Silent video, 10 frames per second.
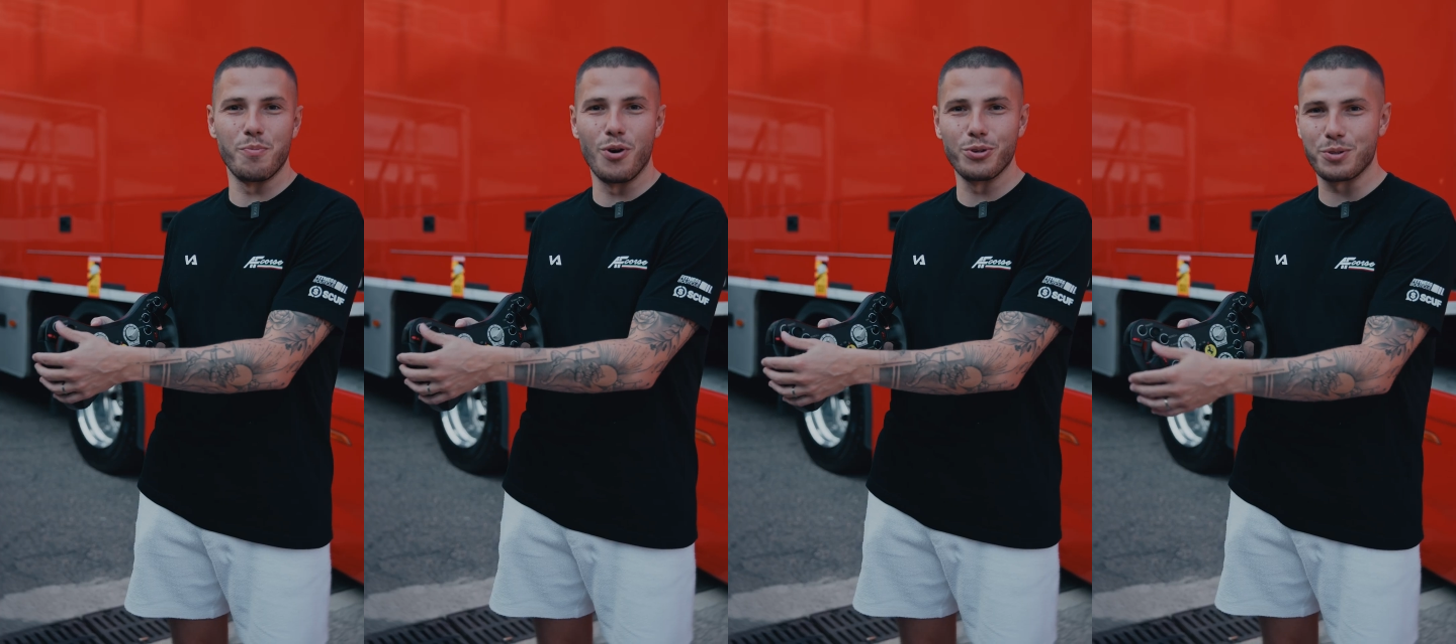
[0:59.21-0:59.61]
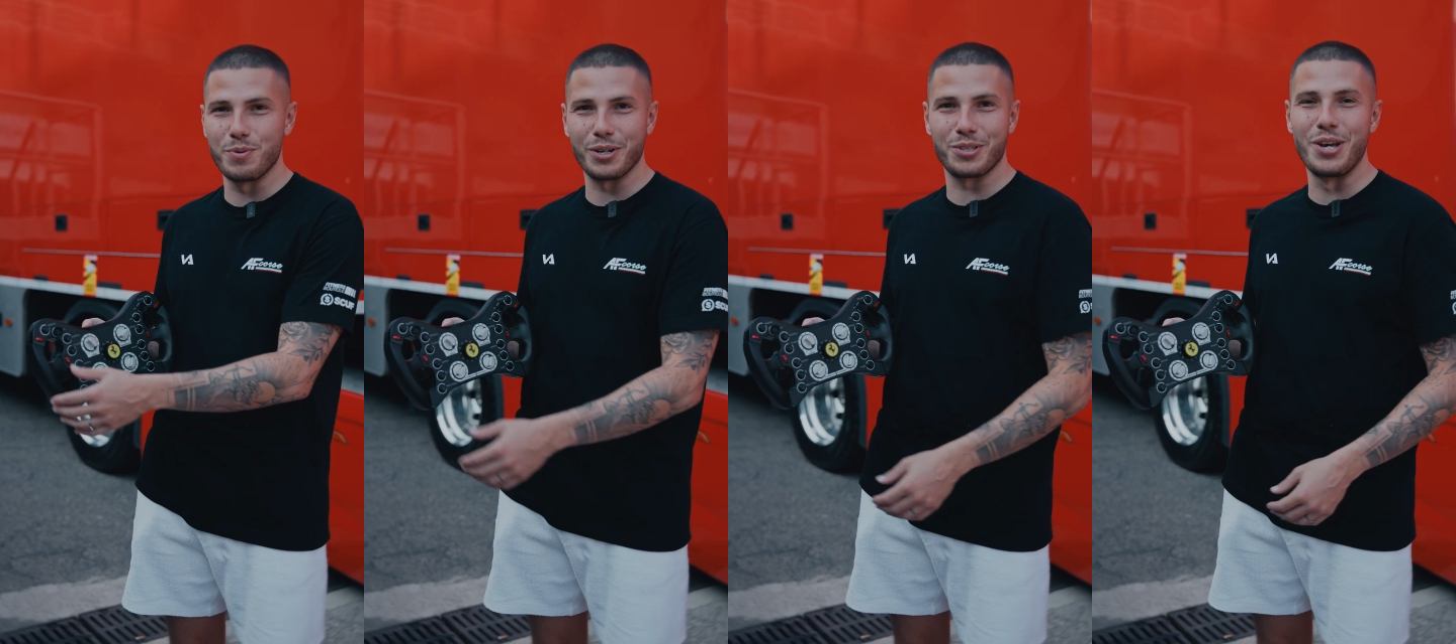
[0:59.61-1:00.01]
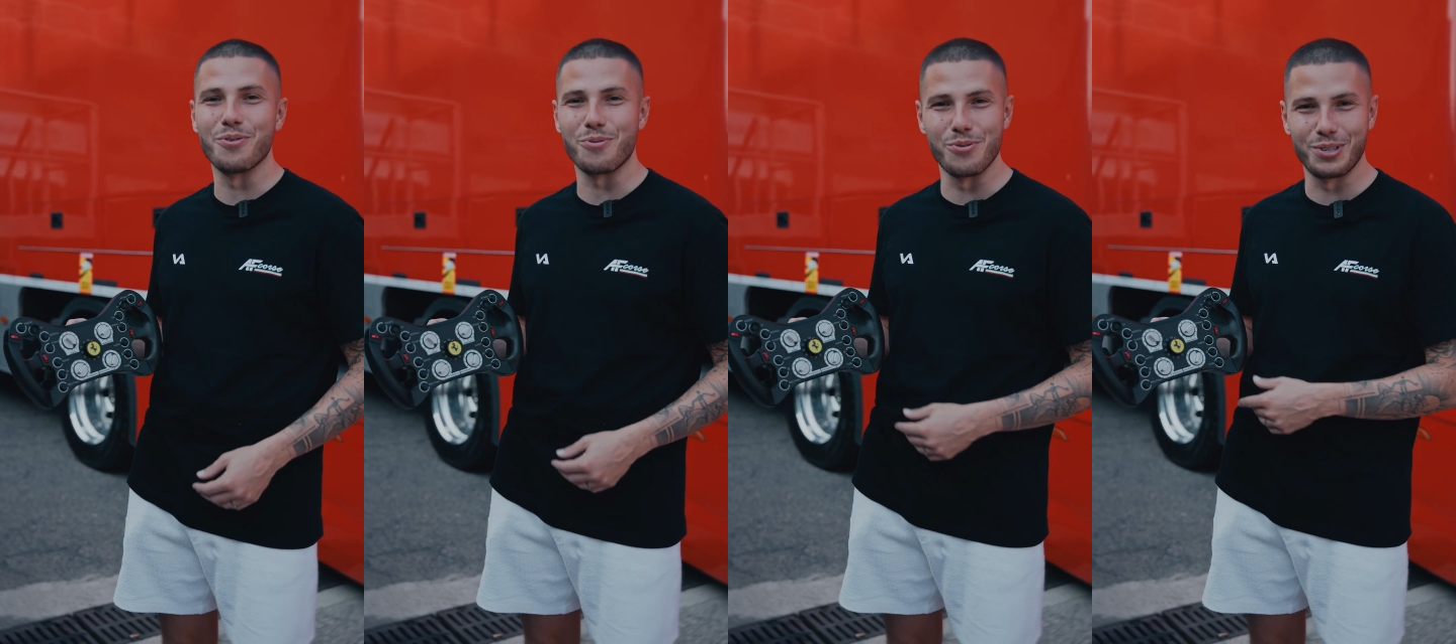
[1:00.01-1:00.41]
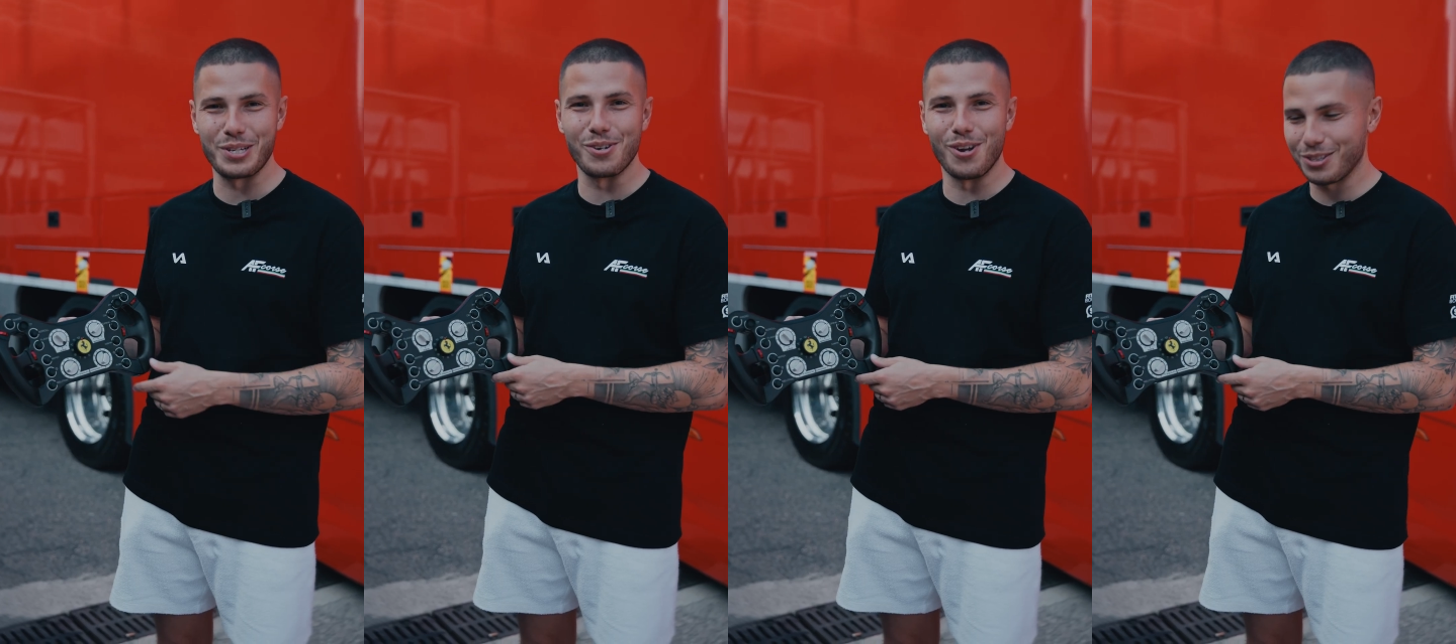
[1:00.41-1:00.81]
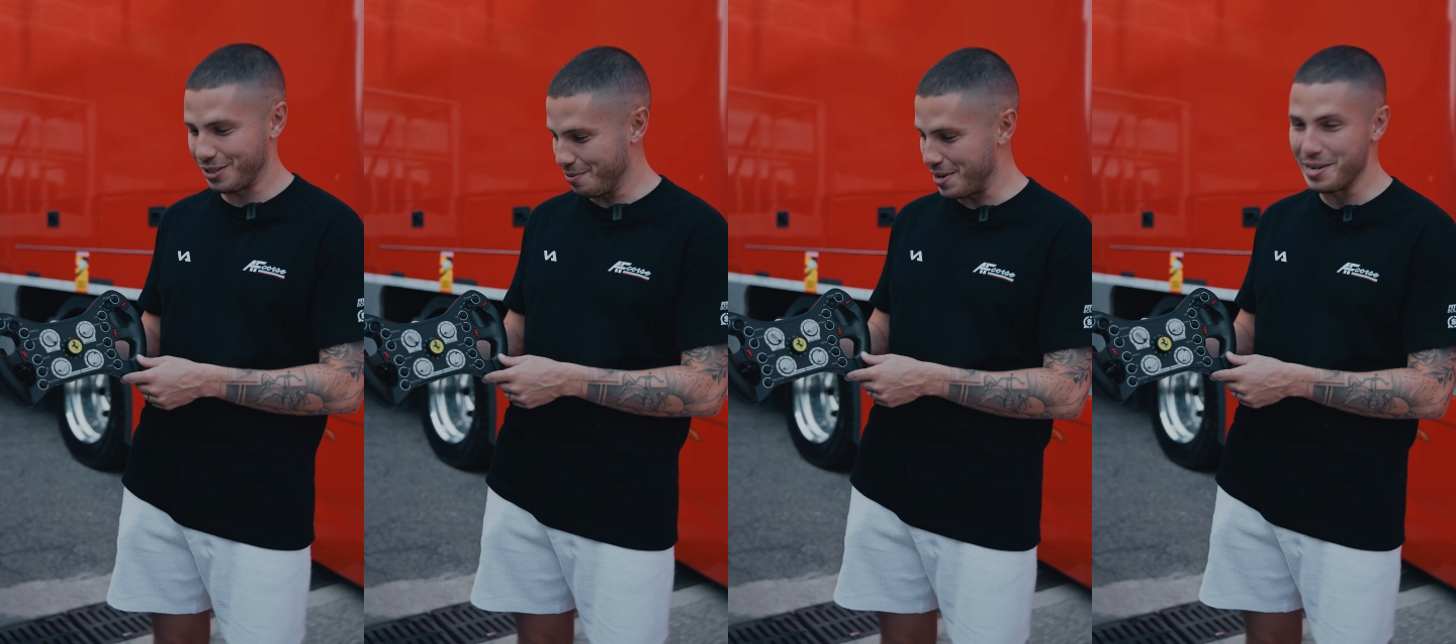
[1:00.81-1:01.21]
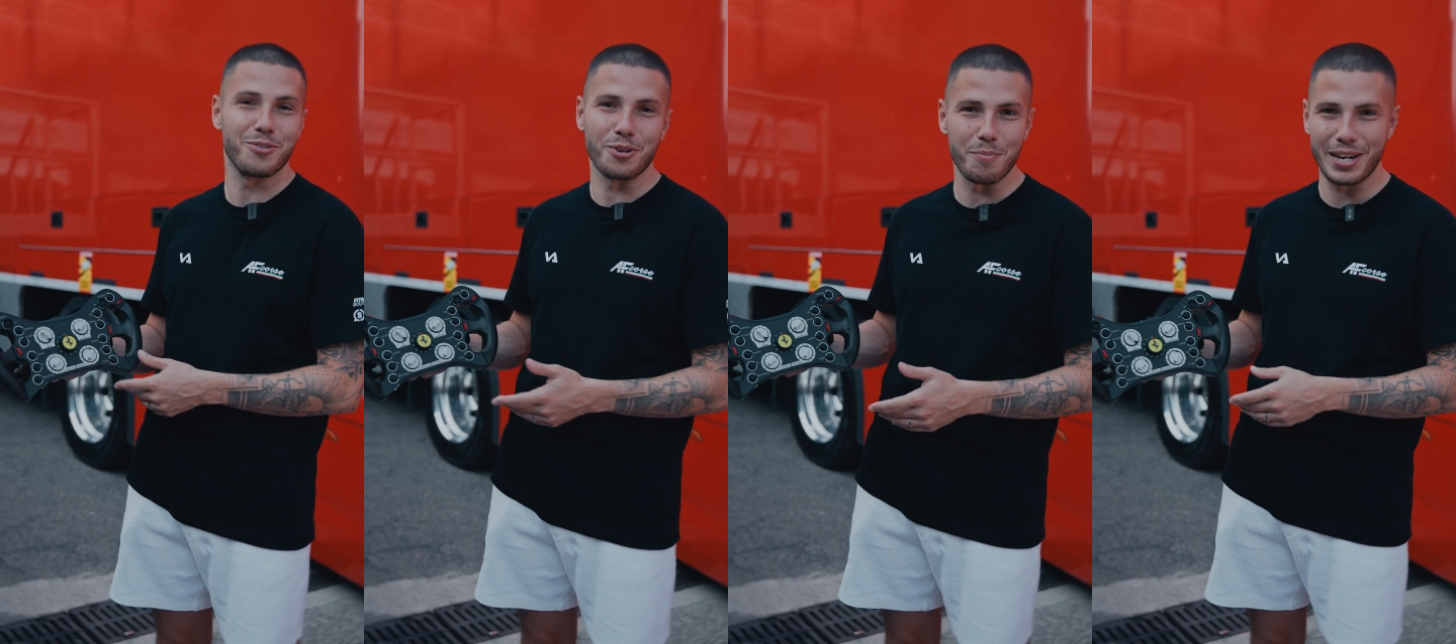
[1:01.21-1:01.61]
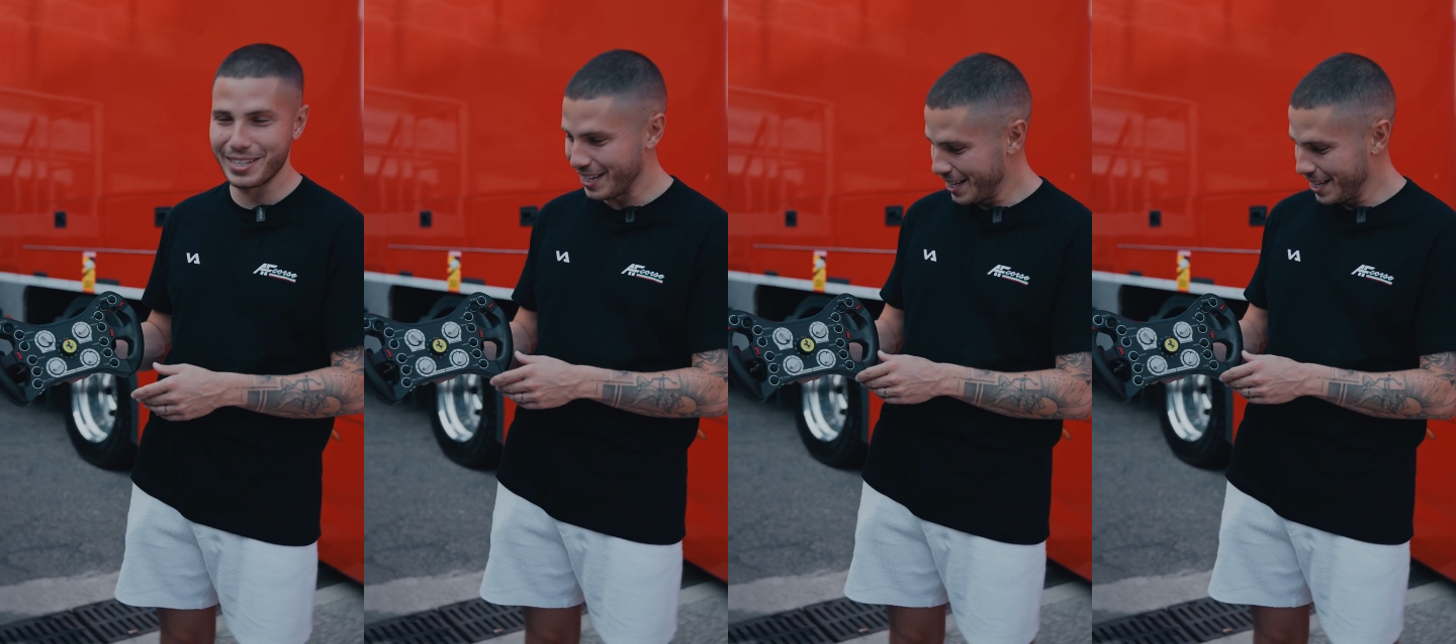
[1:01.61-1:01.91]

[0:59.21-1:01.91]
the most because we use it a lot, mainly to complain.